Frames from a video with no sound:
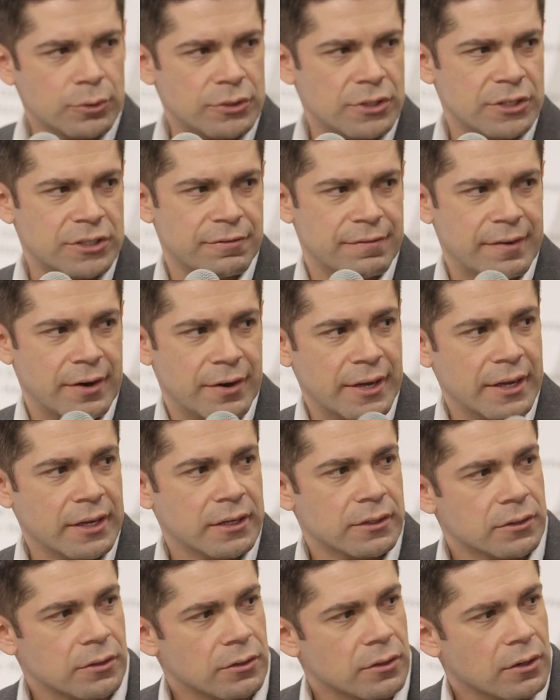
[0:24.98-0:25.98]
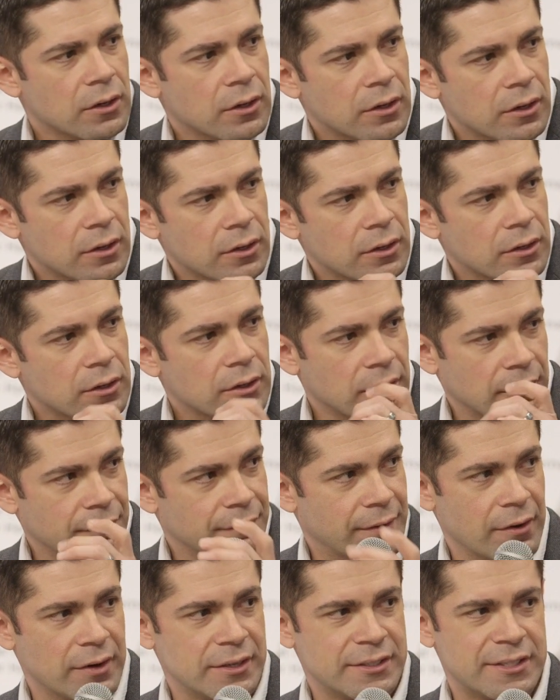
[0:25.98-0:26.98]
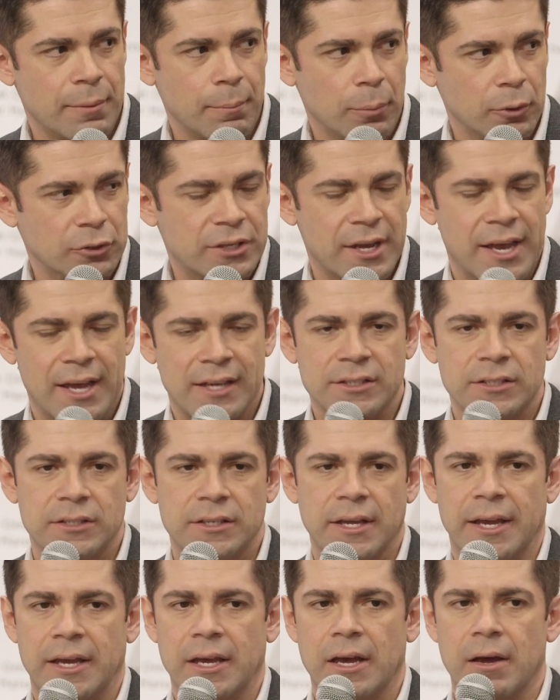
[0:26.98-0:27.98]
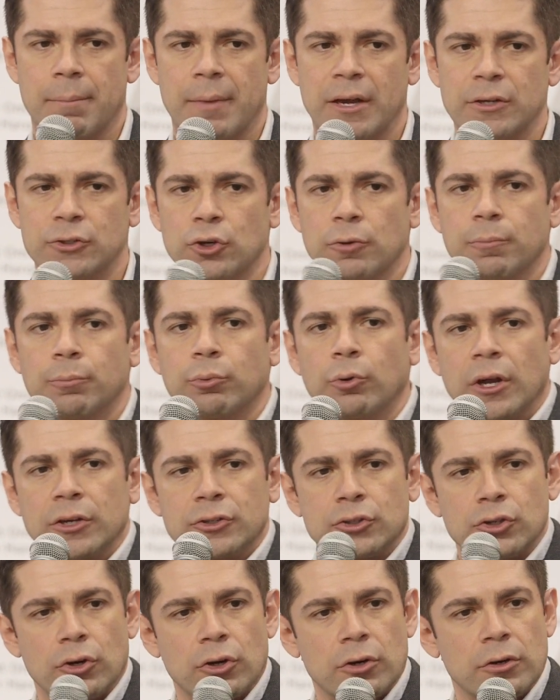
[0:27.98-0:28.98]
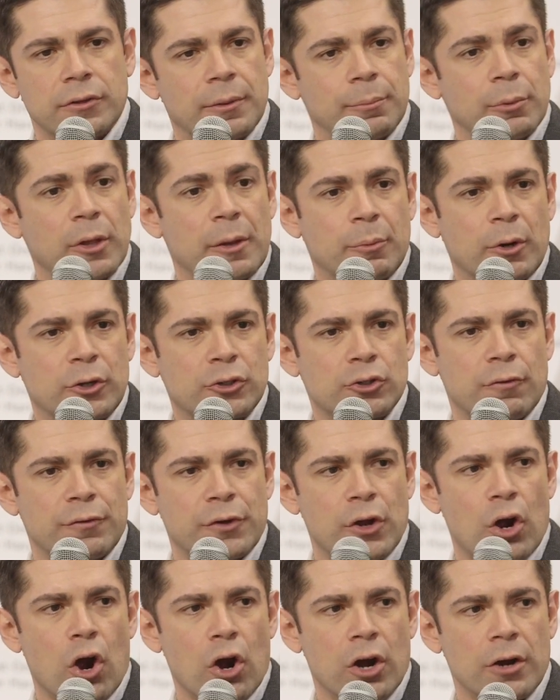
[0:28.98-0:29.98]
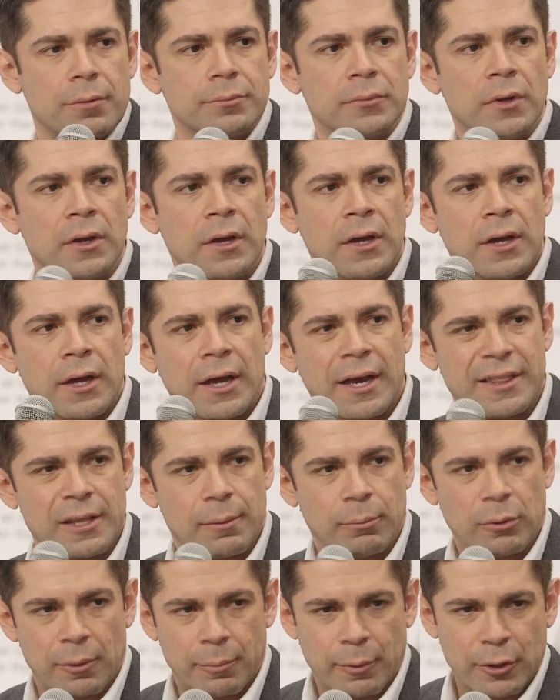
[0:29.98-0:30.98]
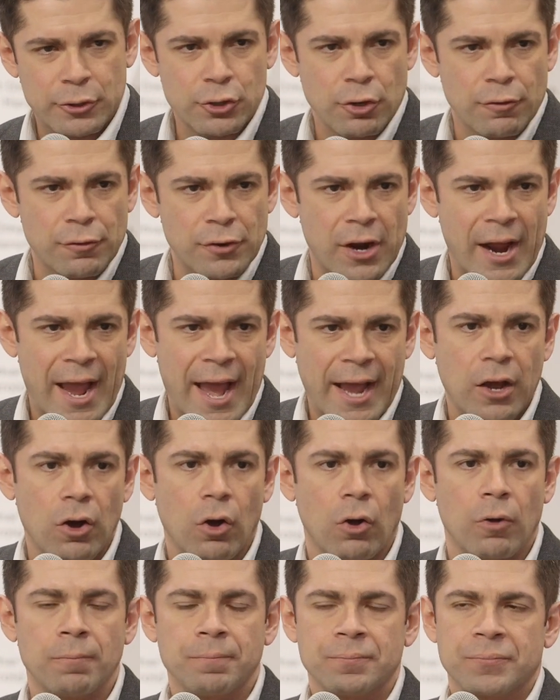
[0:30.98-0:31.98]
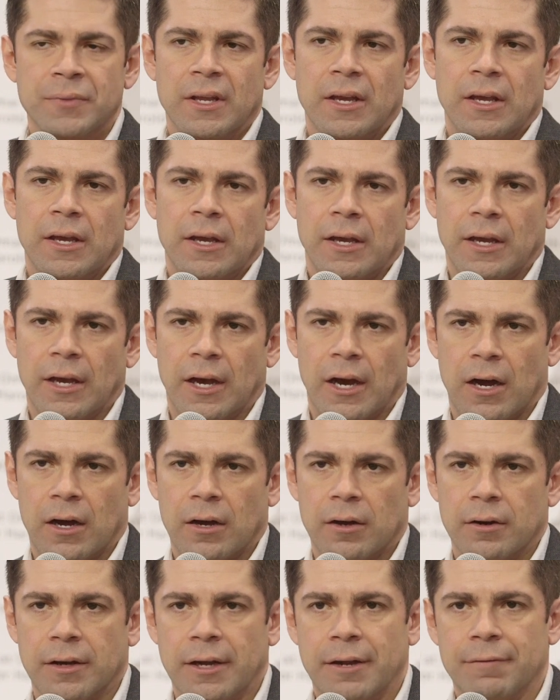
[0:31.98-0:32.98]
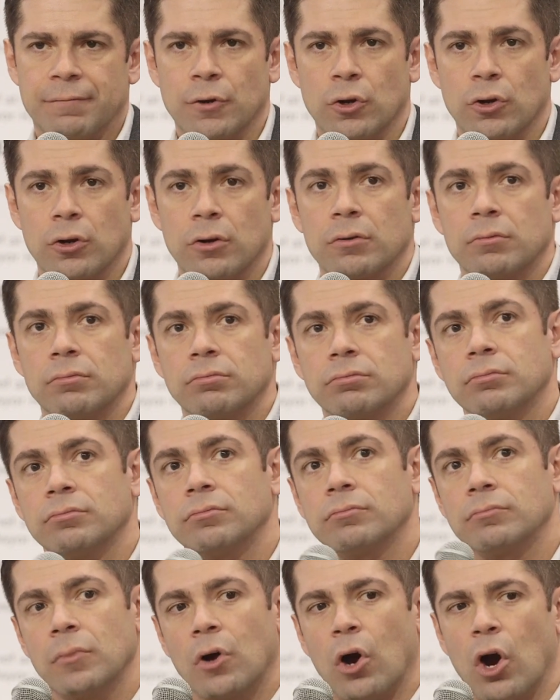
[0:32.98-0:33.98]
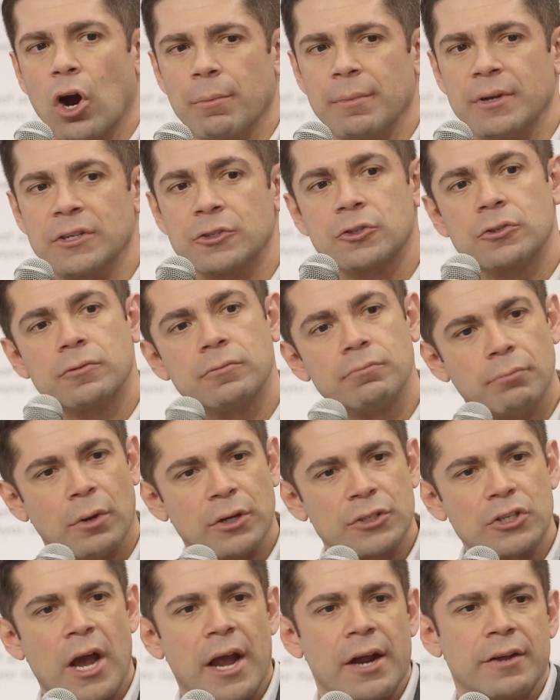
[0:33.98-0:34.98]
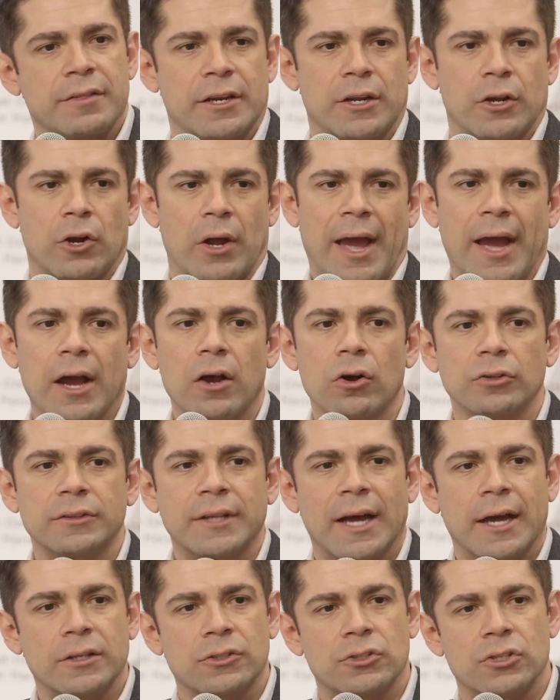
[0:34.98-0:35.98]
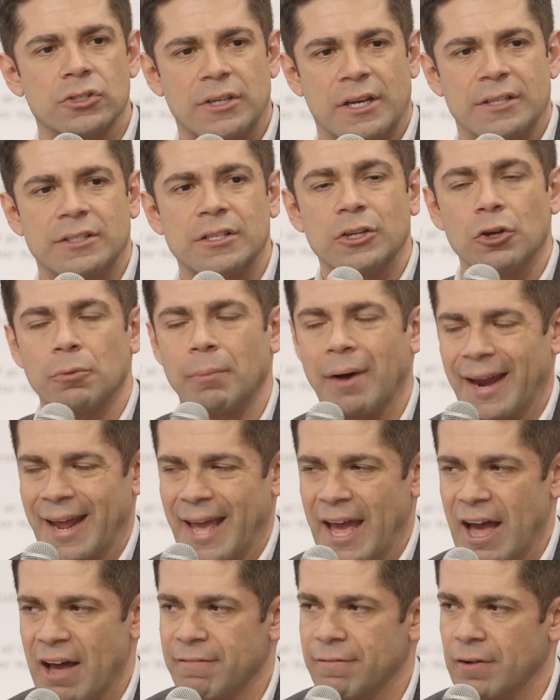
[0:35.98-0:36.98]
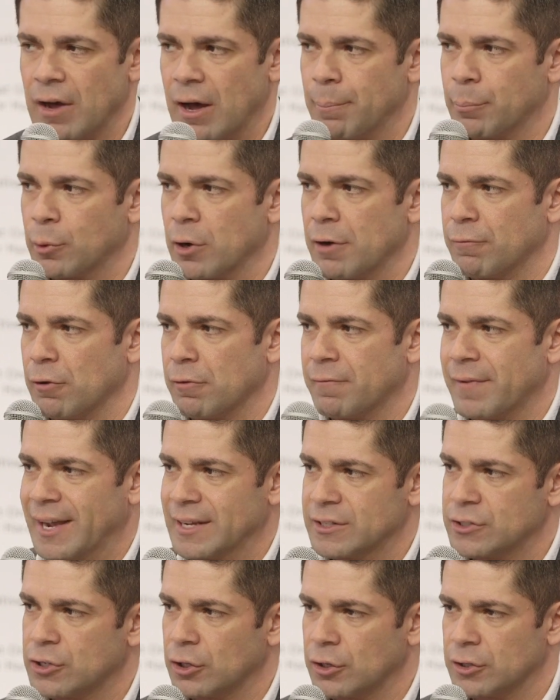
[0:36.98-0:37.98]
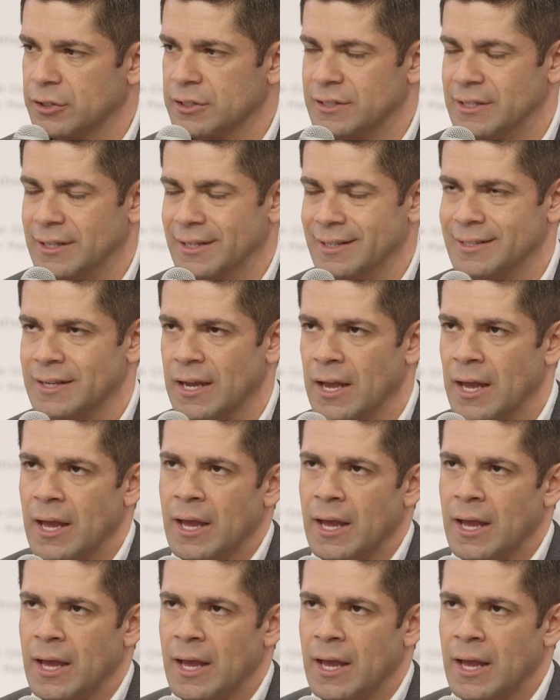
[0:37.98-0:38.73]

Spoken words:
which is a very simple test. They measure pressure, the blood pressure of your arm and the blood pressure of your ankle. If your arm is much higher than your ankle, that suggests that you might have peripheral vascular disease.